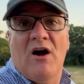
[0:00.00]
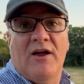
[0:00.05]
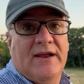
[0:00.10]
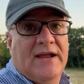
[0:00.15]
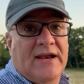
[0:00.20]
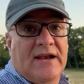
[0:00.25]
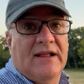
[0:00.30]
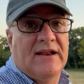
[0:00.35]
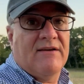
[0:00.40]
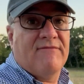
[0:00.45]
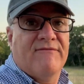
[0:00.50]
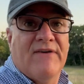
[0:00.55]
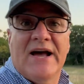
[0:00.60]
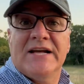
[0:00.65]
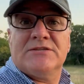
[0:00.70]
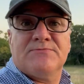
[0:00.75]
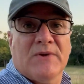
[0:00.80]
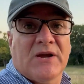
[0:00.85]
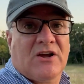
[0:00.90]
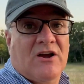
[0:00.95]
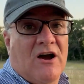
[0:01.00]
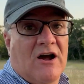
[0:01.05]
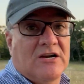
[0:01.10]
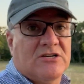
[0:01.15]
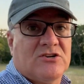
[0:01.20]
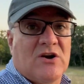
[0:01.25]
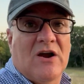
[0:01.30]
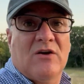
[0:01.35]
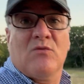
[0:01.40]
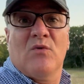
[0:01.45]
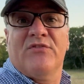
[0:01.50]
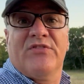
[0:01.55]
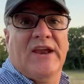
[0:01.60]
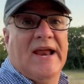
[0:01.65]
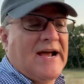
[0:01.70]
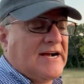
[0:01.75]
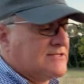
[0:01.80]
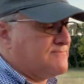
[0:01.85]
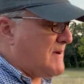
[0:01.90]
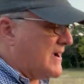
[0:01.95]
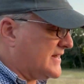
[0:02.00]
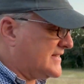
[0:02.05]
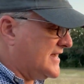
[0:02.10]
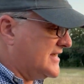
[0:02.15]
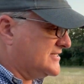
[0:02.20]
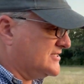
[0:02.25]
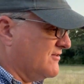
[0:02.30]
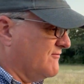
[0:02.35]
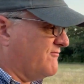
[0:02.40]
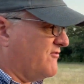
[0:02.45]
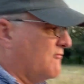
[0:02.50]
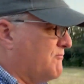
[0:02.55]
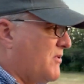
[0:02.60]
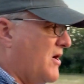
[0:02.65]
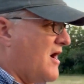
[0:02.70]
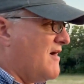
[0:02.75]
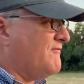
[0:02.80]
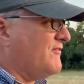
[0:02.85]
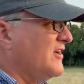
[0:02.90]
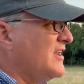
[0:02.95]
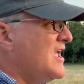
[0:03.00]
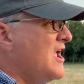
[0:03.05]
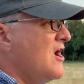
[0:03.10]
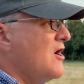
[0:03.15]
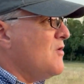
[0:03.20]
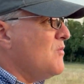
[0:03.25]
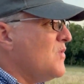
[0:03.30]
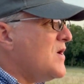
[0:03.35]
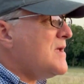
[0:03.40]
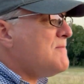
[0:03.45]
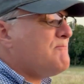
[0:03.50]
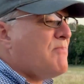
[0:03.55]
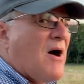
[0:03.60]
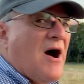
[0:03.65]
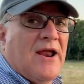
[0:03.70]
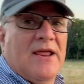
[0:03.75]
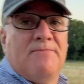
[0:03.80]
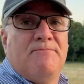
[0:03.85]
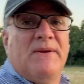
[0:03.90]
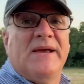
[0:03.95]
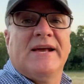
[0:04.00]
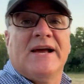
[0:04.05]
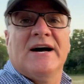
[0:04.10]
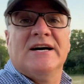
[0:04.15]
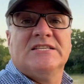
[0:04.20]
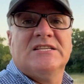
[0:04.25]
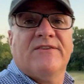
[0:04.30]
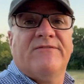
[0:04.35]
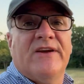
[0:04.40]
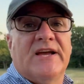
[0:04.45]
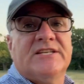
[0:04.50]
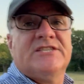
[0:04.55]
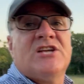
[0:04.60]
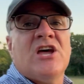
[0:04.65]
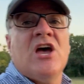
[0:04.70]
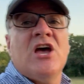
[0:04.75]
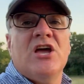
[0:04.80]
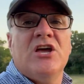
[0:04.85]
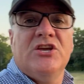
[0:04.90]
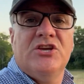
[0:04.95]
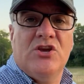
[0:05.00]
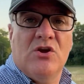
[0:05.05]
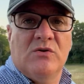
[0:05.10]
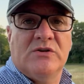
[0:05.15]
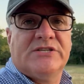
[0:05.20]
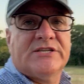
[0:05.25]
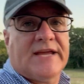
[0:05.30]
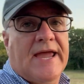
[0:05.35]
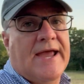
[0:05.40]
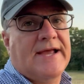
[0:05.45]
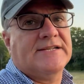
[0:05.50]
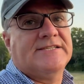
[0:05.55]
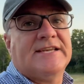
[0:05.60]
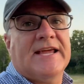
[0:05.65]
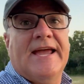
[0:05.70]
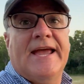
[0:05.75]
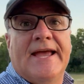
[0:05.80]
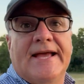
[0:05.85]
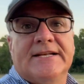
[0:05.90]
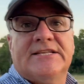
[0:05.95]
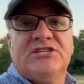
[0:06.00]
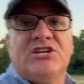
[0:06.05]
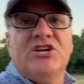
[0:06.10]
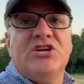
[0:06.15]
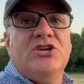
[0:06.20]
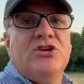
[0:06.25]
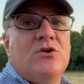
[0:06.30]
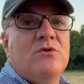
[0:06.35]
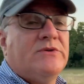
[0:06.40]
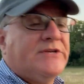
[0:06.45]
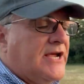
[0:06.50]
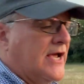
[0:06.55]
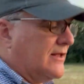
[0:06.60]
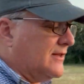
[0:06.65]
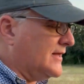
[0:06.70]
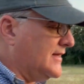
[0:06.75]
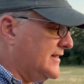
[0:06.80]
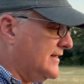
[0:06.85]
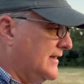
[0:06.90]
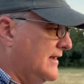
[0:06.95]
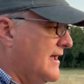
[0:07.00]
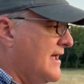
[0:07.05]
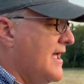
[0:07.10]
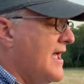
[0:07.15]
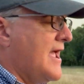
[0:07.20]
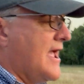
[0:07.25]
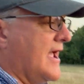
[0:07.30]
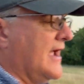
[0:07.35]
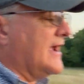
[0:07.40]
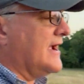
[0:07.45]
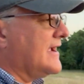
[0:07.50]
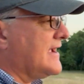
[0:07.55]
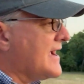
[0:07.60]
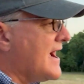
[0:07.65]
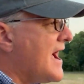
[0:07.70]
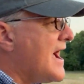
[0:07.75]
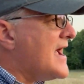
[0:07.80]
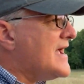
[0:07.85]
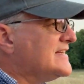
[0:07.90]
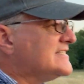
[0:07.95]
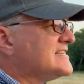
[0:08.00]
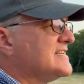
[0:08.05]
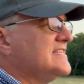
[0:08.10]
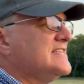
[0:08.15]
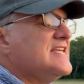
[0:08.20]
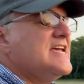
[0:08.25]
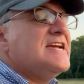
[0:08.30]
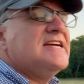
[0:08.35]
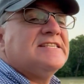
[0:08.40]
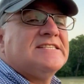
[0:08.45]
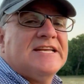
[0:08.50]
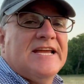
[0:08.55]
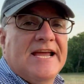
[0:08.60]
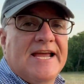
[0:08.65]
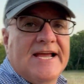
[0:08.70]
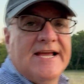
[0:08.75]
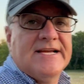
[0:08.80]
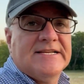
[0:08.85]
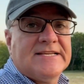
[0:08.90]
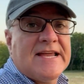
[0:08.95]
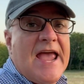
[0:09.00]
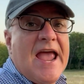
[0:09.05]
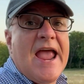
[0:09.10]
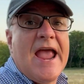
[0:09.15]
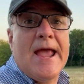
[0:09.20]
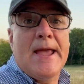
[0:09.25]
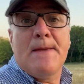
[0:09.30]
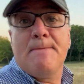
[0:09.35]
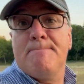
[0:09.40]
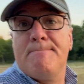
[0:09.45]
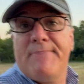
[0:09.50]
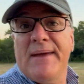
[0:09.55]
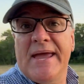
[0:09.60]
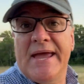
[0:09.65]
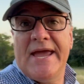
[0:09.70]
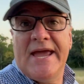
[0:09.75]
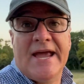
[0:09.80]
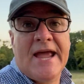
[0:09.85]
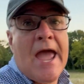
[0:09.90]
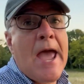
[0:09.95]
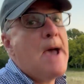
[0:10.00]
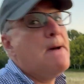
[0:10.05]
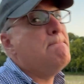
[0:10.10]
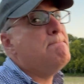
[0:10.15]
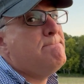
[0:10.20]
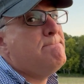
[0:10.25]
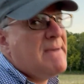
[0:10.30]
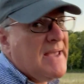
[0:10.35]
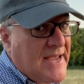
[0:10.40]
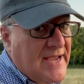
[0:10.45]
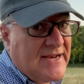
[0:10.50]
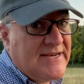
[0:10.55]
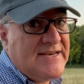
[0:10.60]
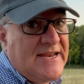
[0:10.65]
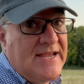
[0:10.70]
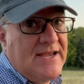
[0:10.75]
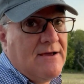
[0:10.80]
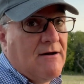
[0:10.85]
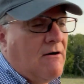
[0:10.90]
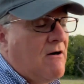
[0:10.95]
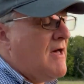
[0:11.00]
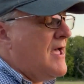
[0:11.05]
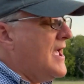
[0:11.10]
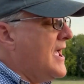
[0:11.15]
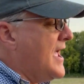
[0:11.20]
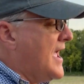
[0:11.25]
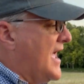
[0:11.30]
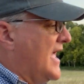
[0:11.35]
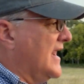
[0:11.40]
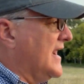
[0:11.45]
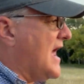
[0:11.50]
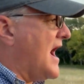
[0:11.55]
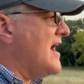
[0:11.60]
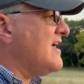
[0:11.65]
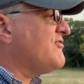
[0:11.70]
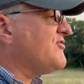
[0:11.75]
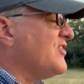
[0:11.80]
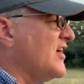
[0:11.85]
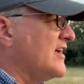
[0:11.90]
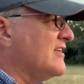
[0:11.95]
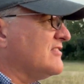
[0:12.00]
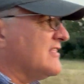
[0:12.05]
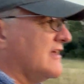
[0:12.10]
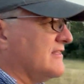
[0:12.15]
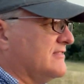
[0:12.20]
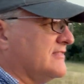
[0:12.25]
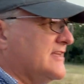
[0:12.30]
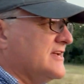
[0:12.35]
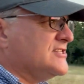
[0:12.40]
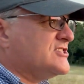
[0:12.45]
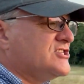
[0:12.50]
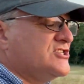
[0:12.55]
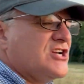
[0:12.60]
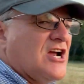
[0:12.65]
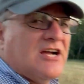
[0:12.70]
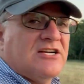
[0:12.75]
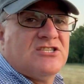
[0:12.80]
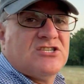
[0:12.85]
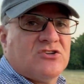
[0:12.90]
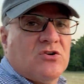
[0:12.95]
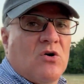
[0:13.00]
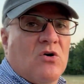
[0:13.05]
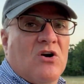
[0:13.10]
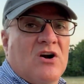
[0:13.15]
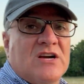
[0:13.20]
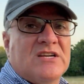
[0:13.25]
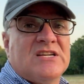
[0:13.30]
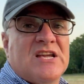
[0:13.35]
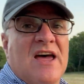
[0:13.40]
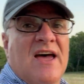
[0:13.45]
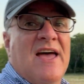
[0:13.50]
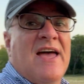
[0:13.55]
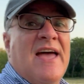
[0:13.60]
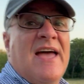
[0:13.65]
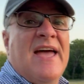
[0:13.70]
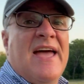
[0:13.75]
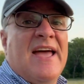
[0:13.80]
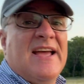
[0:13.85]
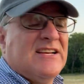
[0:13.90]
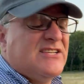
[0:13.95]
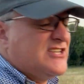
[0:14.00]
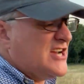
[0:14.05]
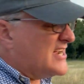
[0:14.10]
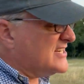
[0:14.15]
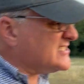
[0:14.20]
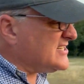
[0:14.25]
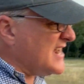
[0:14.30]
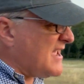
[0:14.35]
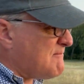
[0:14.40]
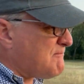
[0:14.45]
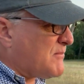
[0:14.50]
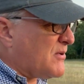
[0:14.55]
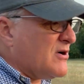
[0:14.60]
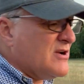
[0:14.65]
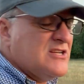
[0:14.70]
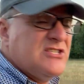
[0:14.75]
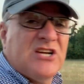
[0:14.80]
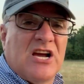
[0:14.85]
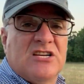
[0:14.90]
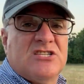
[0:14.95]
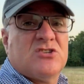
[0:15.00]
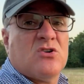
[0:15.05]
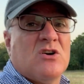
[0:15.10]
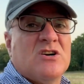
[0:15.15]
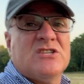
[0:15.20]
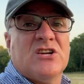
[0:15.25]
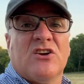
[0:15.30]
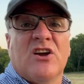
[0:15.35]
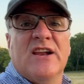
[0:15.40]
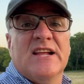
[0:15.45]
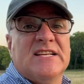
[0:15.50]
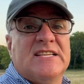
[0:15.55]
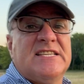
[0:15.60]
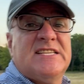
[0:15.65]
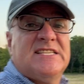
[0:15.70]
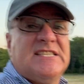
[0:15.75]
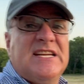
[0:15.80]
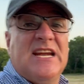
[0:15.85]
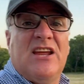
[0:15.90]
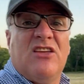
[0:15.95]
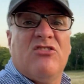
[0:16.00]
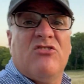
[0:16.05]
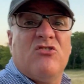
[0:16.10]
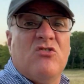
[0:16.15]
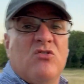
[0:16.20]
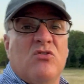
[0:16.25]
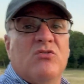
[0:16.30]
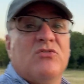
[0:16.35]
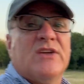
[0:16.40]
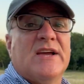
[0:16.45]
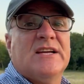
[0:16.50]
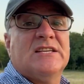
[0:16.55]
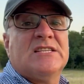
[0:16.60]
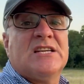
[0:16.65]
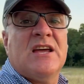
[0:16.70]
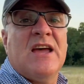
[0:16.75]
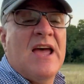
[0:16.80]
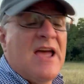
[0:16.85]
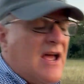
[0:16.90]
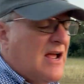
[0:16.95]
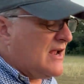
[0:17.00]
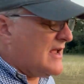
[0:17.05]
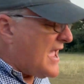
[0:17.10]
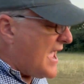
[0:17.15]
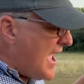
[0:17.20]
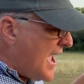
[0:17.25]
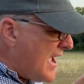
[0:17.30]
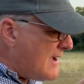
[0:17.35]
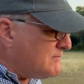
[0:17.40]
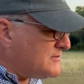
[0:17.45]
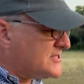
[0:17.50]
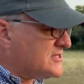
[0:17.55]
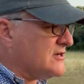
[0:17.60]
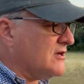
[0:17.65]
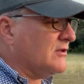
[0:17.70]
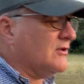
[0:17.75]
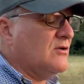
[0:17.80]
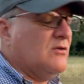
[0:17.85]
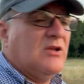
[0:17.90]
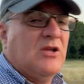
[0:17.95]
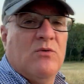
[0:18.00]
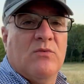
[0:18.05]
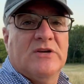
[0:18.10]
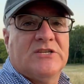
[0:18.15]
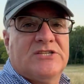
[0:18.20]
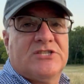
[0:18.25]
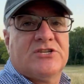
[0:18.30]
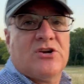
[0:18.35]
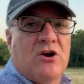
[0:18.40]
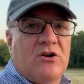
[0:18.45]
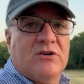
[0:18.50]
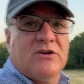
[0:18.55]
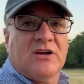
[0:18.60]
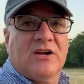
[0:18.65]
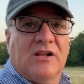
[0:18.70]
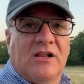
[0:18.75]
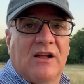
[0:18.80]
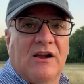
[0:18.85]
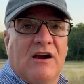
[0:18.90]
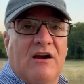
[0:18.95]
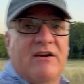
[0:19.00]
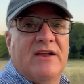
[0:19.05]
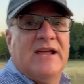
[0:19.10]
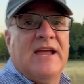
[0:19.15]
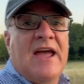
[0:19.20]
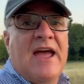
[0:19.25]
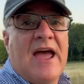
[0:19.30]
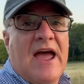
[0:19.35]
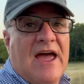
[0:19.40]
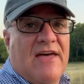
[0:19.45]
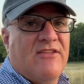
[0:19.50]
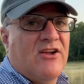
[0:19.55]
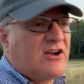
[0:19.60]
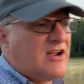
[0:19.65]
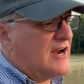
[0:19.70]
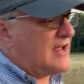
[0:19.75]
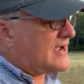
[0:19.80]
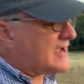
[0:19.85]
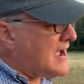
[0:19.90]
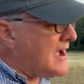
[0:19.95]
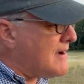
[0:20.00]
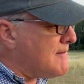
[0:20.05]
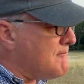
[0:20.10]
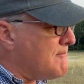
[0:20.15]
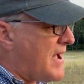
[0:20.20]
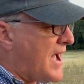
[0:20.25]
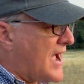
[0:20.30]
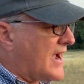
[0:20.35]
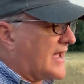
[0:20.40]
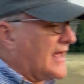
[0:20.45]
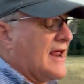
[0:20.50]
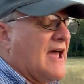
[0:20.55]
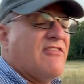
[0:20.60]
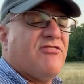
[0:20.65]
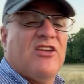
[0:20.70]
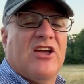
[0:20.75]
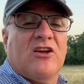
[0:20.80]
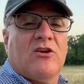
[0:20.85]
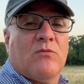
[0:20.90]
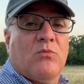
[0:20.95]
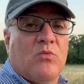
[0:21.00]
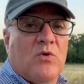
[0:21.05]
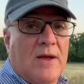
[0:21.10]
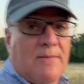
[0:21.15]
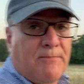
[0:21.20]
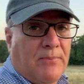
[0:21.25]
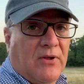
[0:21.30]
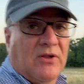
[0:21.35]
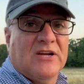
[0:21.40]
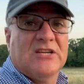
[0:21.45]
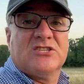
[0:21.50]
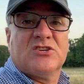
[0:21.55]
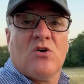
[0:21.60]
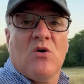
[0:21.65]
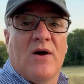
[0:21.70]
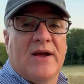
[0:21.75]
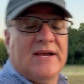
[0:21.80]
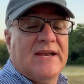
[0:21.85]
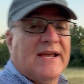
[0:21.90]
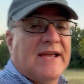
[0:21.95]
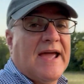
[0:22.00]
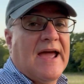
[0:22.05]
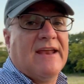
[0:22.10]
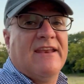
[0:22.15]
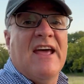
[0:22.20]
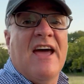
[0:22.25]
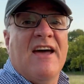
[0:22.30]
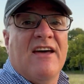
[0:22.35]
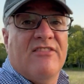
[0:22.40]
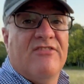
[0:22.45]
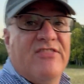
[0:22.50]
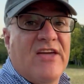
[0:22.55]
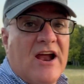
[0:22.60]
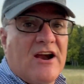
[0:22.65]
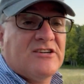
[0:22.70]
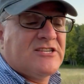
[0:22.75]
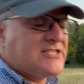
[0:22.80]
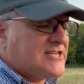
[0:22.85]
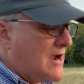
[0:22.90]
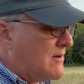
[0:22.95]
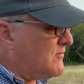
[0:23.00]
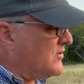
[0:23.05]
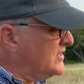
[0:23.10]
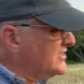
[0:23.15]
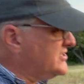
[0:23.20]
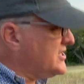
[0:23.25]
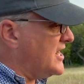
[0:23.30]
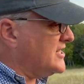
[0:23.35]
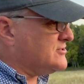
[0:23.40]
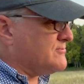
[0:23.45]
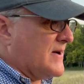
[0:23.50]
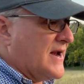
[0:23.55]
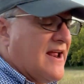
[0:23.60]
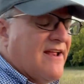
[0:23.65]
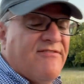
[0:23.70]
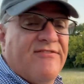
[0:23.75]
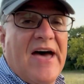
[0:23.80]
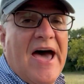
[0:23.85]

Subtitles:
in an investment contract with an expectation for profit. We bought it because of its use case, its utility. And guys, this is a big, big deal. And I think that this Judge Netburn and Judge Torres are going to see through this absolutely with certain clarity, and they're going to come back, and I think Ripple is going to get their summary judgment, and